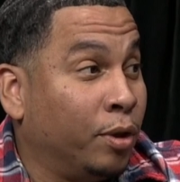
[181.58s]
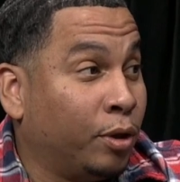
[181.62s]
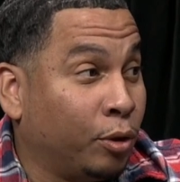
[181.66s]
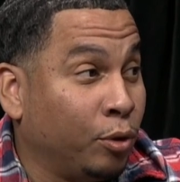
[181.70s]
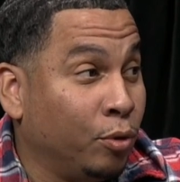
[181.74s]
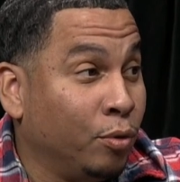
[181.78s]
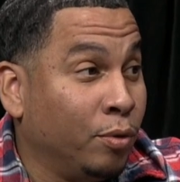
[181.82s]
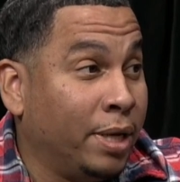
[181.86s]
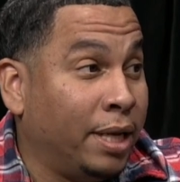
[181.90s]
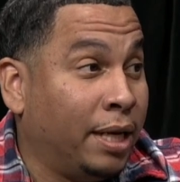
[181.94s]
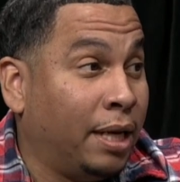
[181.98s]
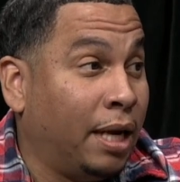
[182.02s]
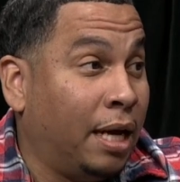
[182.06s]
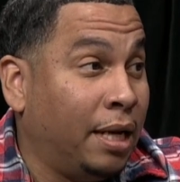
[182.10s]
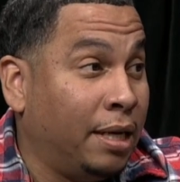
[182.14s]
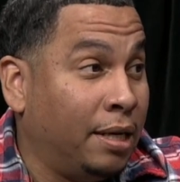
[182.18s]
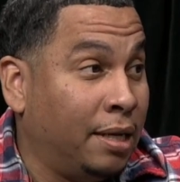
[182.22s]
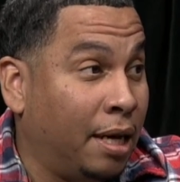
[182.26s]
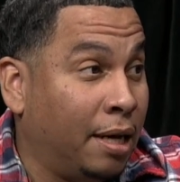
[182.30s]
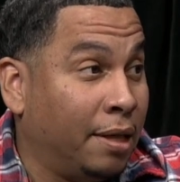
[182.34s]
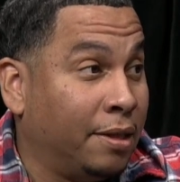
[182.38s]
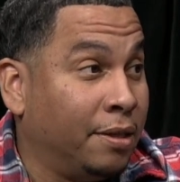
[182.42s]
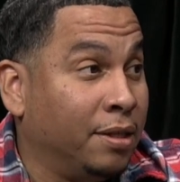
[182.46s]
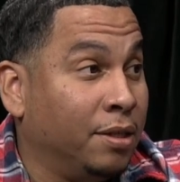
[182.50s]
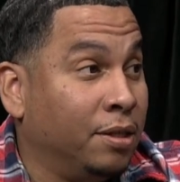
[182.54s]
yeah. including yeah.
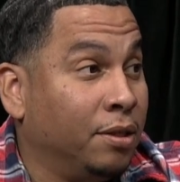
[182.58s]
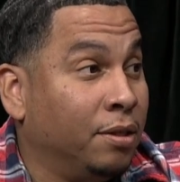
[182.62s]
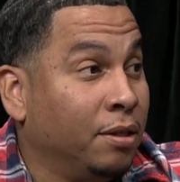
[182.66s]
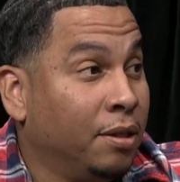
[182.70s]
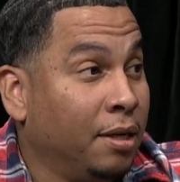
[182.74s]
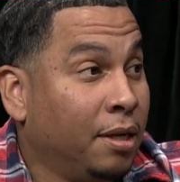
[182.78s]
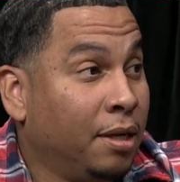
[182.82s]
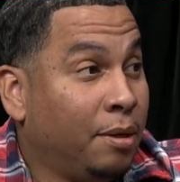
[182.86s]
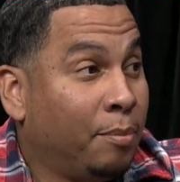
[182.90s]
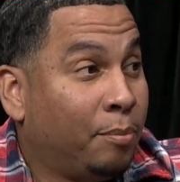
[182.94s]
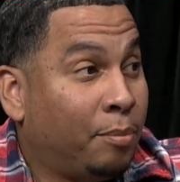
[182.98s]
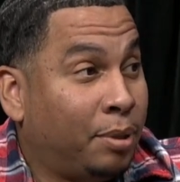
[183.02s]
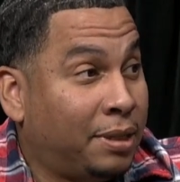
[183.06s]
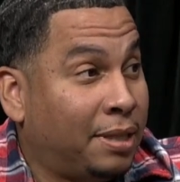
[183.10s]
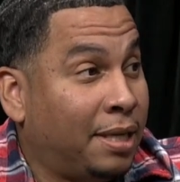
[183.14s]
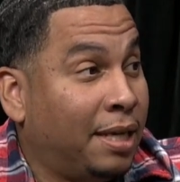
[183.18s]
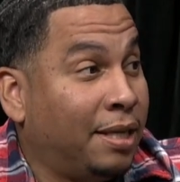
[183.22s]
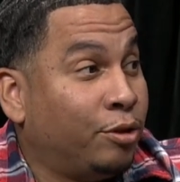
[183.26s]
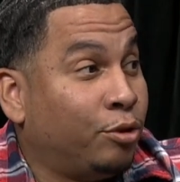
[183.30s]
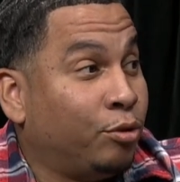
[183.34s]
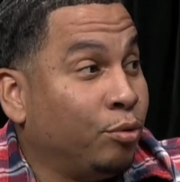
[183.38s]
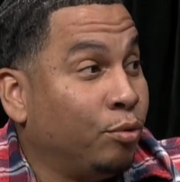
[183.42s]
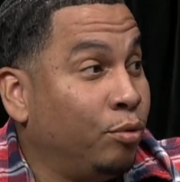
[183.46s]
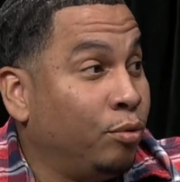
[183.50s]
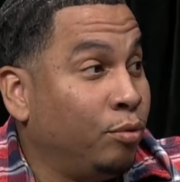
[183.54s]
another
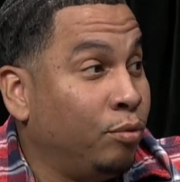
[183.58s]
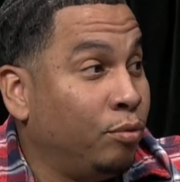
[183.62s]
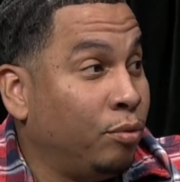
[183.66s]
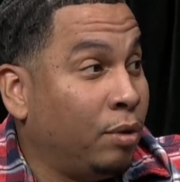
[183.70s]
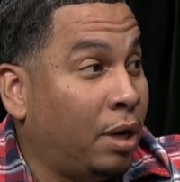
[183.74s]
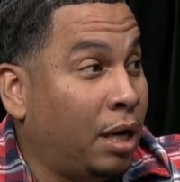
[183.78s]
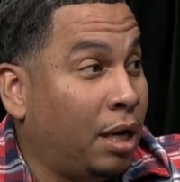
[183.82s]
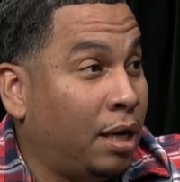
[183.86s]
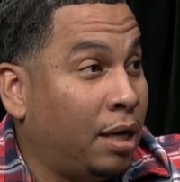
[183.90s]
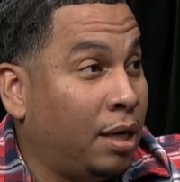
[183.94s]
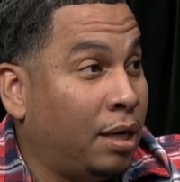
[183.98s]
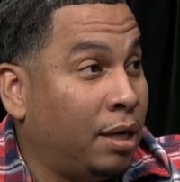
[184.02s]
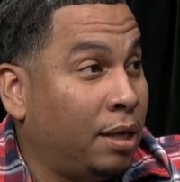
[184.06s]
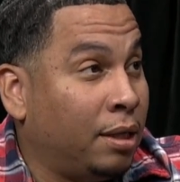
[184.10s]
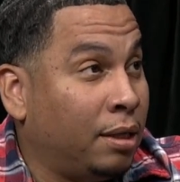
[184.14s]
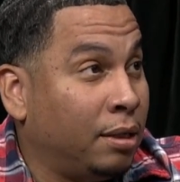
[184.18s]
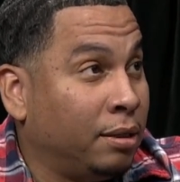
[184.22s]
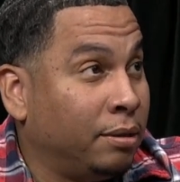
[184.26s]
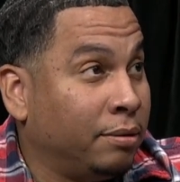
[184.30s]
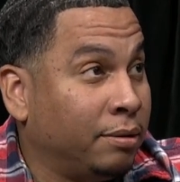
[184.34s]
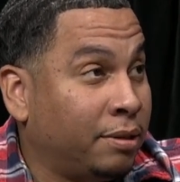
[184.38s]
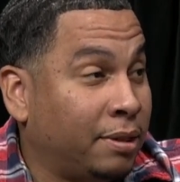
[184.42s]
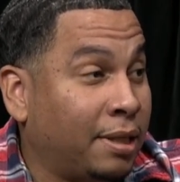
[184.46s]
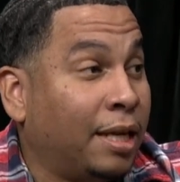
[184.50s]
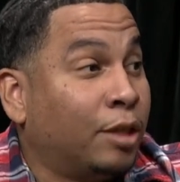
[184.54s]
potential uh,
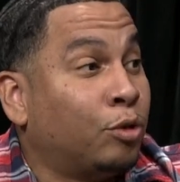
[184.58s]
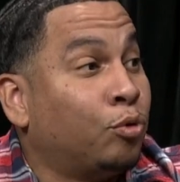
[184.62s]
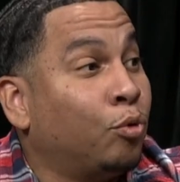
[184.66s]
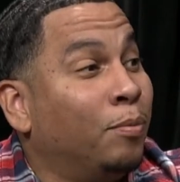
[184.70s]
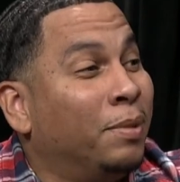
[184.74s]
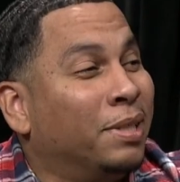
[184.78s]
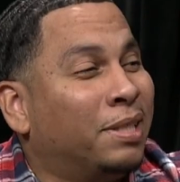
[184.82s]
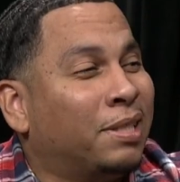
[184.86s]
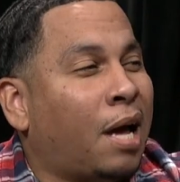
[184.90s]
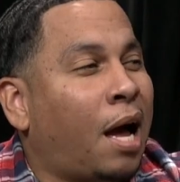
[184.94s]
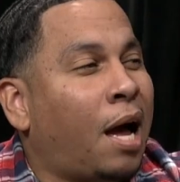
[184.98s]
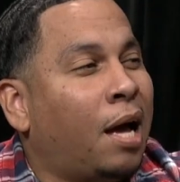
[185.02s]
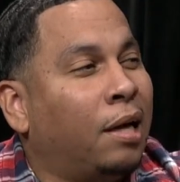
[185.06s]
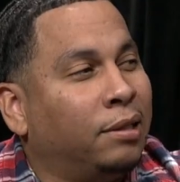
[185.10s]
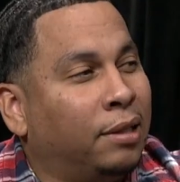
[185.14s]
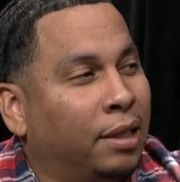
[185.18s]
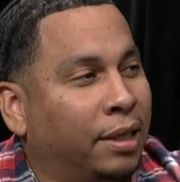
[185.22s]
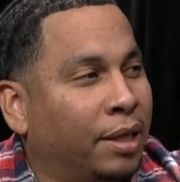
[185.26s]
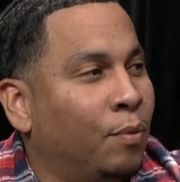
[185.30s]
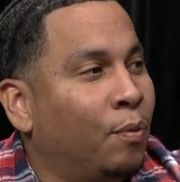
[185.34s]
sexual misconduct.